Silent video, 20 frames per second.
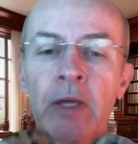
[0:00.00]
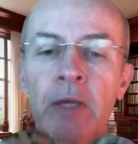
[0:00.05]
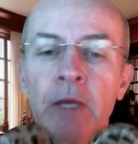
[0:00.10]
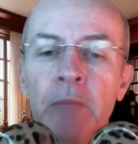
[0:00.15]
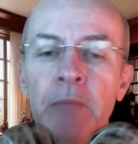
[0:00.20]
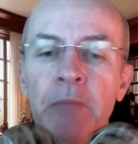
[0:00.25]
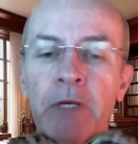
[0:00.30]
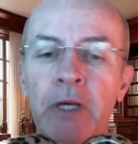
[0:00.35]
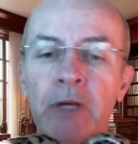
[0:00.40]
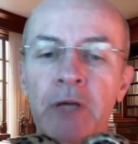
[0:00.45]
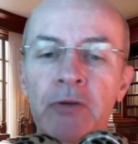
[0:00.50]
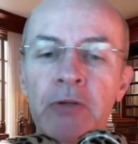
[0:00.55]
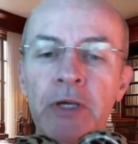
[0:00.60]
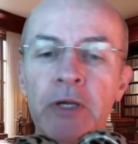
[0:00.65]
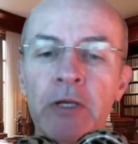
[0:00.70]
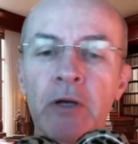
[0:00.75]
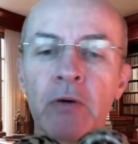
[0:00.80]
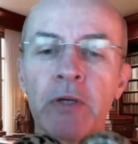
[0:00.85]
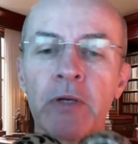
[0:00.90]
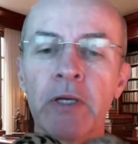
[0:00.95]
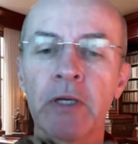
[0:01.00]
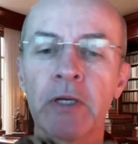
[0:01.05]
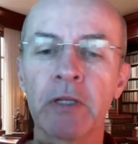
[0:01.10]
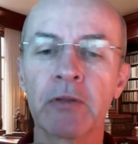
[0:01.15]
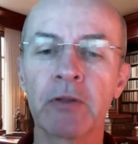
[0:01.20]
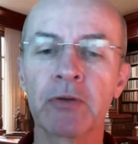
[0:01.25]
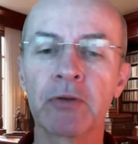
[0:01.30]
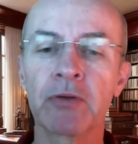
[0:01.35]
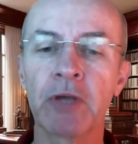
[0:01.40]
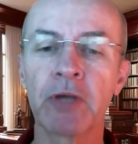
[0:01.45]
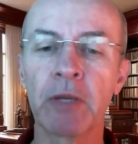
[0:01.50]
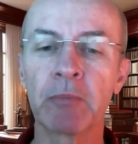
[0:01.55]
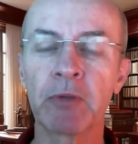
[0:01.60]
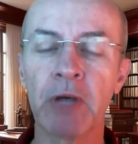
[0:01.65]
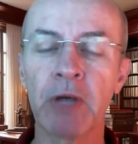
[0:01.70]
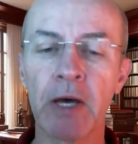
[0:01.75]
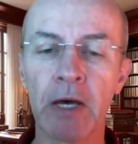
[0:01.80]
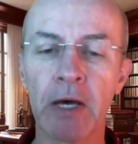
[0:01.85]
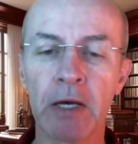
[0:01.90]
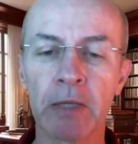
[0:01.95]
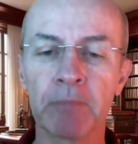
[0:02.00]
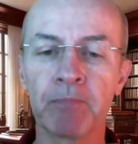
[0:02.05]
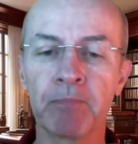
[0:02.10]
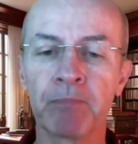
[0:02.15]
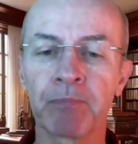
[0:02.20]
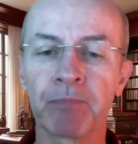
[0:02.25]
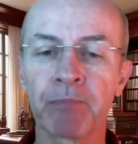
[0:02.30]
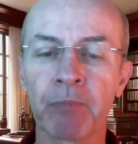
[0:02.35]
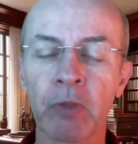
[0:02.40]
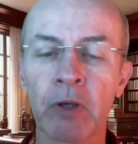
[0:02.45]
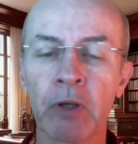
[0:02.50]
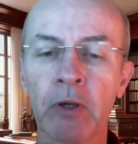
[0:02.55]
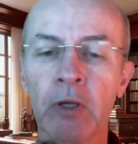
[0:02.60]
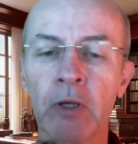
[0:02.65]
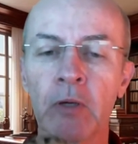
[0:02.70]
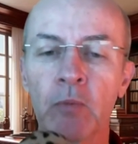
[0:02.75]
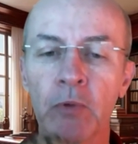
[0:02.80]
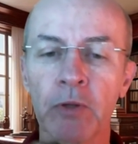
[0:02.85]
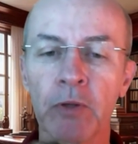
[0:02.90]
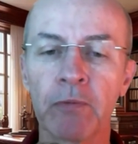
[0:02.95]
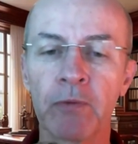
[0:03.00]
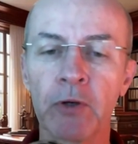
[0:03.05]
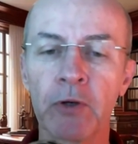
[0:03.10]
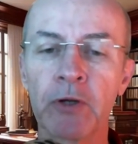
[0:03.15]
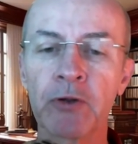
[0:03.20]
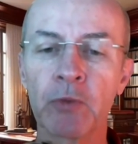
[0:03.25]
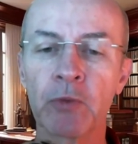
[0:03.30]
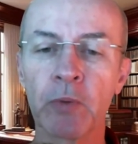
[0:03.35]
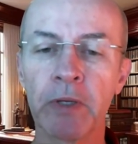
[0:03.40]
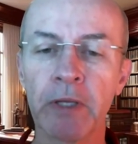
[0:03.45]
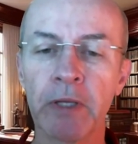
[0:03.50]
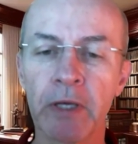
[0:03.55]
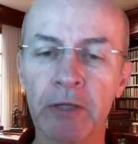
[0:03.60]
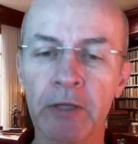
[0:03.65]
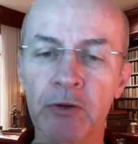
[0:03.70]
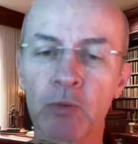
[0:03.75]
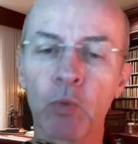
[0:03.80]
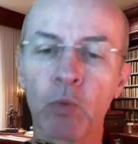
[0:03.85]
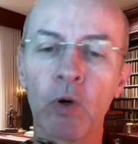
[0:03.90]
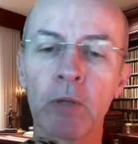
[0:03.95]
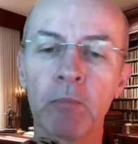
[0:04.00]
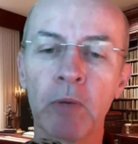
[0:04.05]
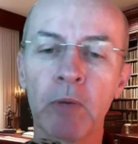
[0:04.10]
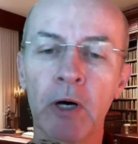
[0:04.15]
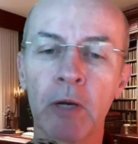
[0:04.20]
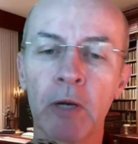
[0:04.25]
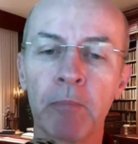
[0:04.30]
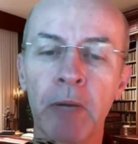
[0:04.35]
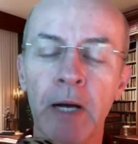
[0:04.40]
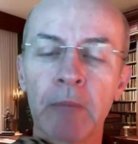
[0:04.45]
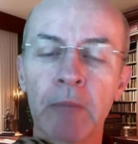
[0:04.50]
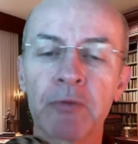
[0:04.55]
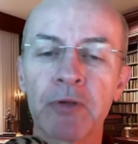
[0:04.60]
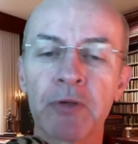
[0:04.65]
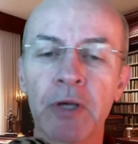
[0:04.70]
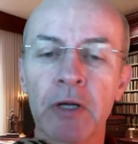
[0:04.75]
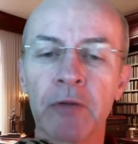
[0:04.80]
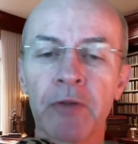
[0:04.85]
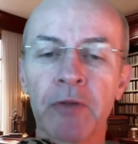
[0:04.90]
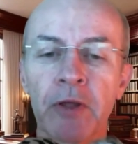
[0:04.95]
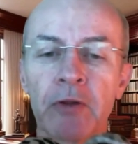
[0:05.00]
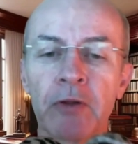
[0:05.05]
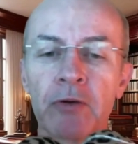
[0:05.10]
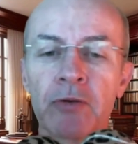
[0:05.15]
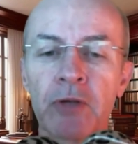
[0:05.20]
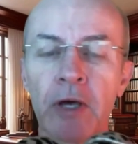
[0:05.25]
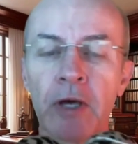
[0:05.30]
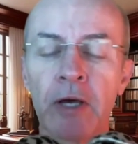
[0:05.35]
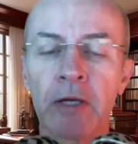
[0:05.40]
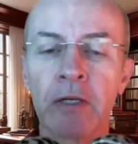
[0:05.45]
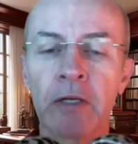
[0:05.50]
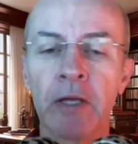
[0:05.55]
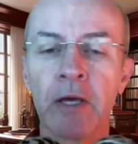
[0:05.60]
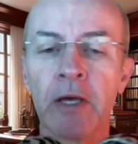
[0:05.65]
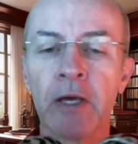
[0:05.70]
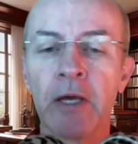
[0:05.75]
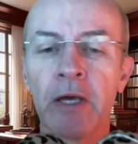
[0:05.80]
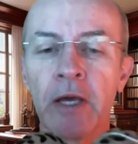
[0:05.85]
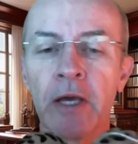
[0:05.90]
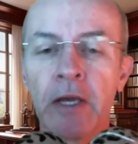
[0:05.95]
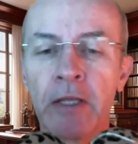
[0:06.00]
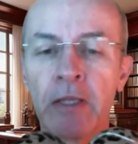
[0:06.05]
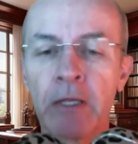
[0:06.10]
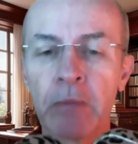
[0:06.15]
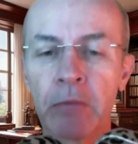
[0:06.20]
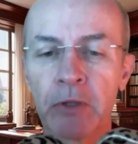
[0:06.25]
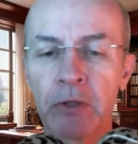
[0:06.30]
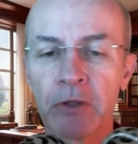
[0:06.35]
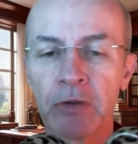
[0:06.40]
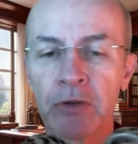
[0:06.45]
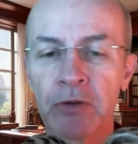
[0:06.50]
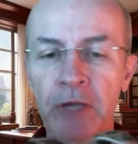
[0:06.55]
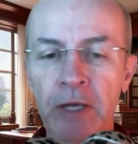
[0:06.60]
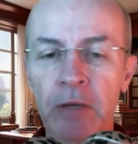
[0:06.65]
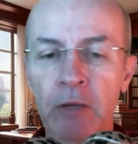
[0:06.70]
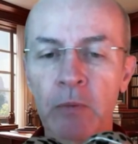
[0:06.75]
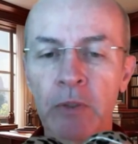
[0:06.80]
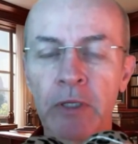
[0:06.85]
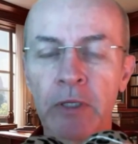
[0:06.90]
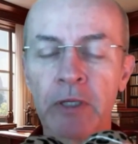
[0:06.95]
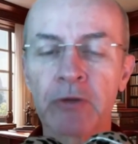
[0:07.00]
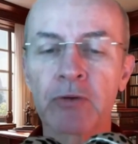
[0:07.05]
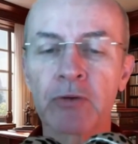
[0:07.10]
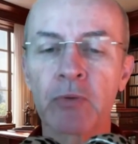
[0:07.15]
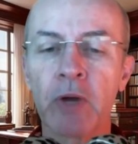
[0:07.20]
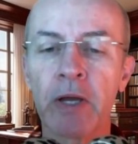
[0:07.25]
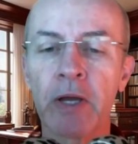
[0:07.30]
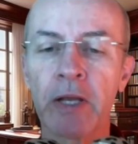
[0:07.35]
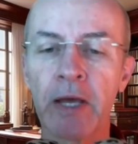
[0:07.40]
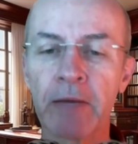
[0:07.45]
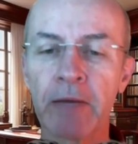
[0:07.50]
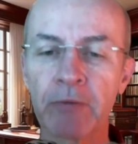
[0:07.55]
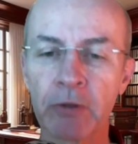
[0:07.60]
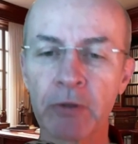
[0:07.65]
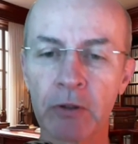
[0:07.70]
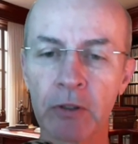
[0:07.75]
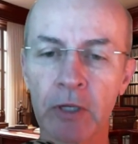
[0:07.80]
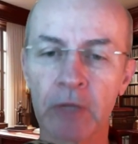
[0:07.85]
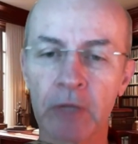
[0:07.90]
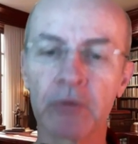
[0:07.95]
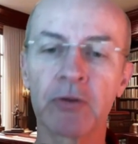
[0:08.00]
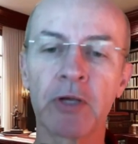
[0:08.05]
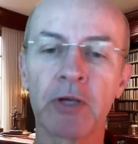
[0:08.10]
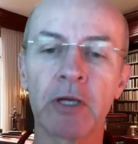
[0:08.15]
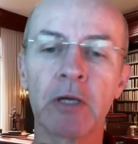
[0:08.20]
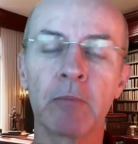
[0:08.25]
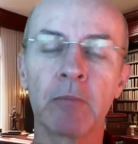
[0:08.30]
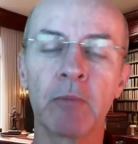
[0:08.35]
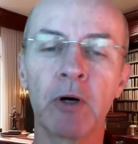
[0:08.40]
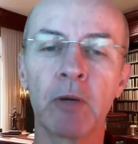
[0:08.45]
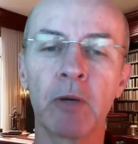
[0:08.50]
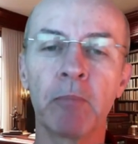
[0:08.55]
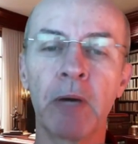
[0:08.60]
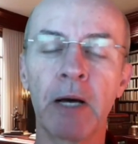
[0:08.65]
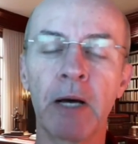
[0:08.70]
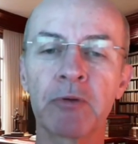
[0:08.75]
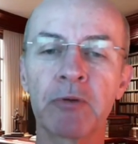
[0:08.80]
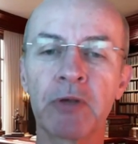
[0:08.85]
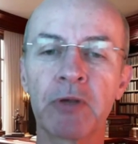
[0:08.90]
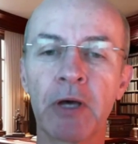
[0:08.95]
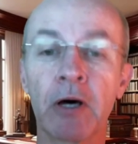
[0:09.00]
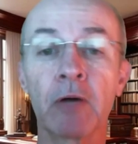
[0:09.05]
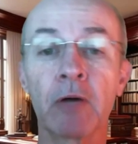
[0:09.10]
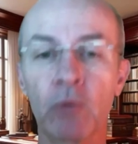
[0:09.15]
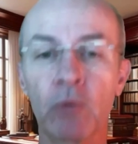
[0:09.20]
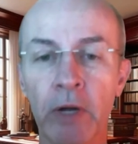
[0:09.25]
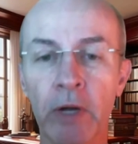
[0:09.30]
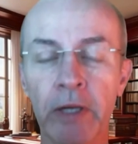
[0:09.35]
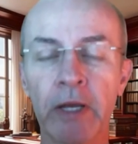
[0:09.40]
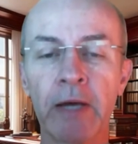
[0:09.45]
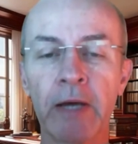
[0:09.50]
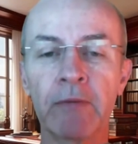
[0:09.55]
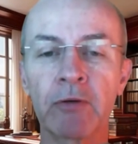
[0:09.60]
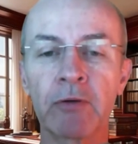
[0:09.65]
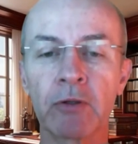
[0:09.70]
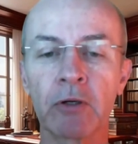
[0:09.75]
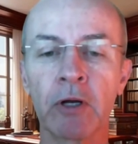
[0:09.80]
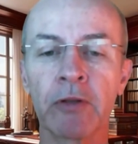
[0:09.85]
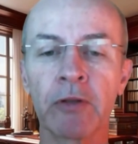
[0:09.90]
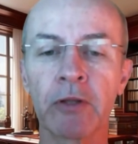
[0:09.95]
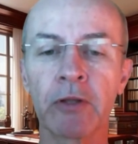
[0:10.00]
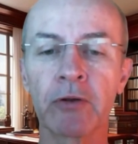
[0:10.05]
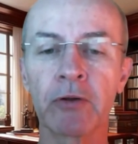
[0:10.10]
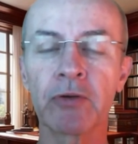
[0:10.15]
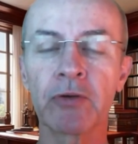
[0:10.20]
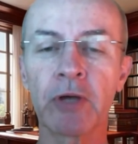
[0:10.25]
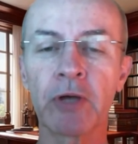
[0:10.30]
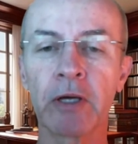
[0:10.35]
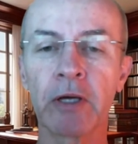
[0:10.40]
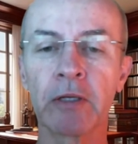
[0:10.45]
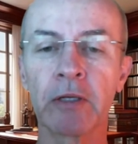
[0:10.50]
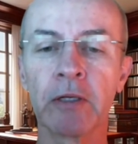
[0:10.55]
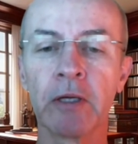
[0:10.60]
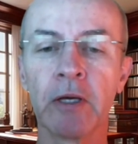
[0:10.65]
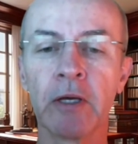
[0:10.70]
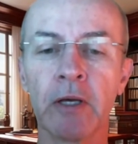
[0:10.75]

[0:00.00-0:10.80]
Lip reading: And because they don't hit at the same time, when the first one hits, one ball pops out on the other side. And then when the second one hits right after, a second ball pops out right after on the other side.